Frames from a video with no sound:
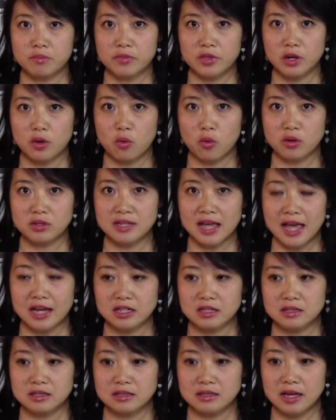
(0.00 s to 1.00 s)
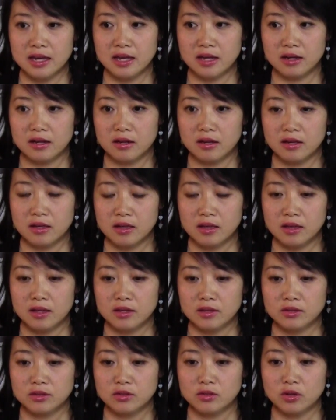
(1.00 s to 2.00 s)
The Course actually saying
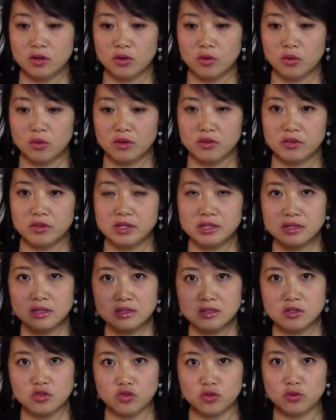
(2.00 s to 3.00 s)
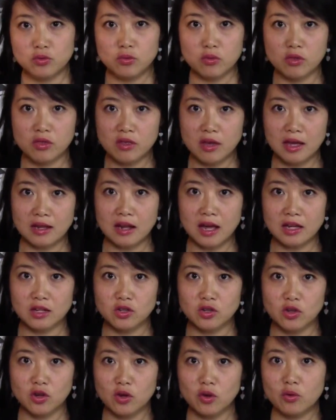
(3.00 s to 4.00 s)
this is the truth, and I
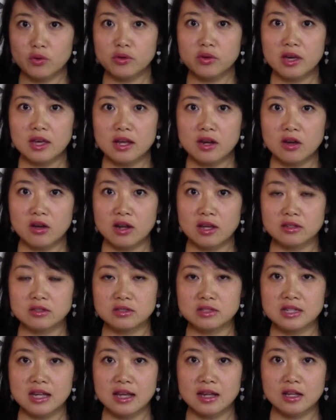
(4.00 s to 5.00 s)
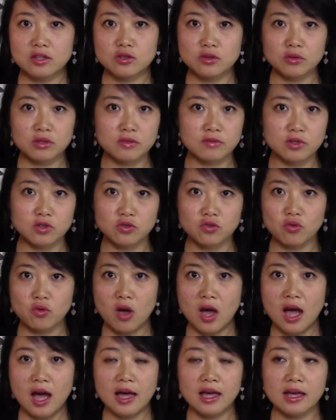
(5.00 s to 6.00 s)
know you cannot understand, and don't even
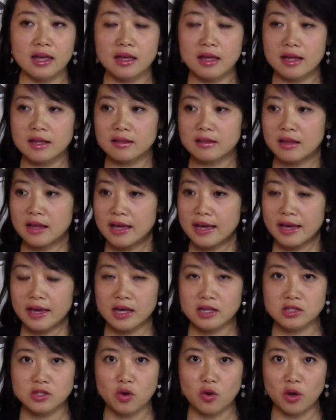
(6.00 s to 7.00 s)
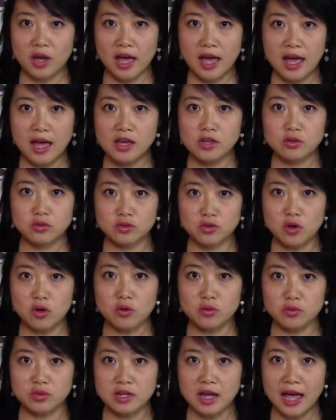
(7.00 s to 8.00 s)
try, and it's okay you
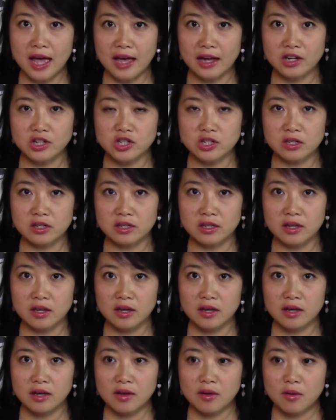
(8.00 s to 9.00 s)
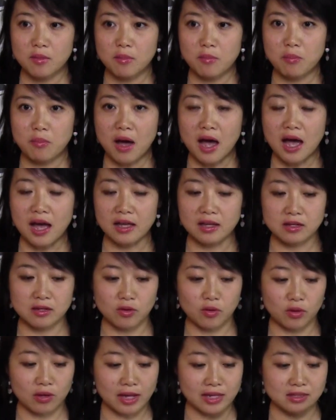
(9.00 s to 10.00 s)
don't actually. But
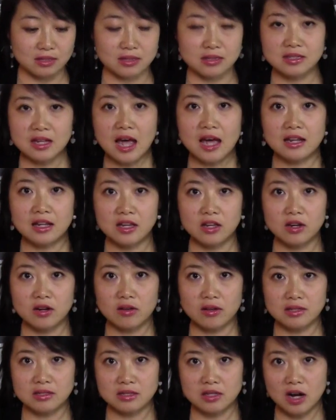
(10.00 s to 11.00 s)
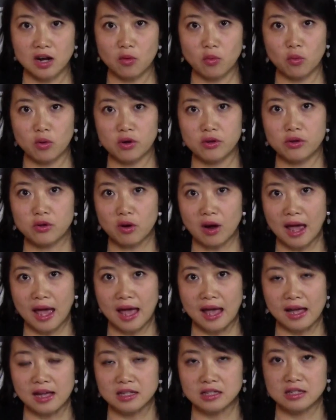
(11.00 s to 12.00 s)
let's start here. Let's start where you're
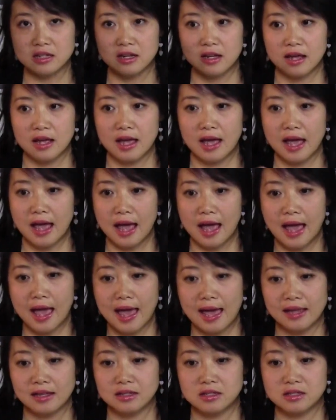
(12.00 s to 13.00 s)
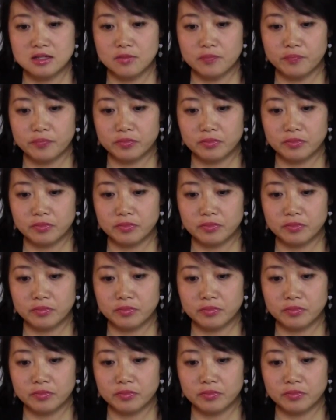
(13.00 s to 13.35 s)
at. And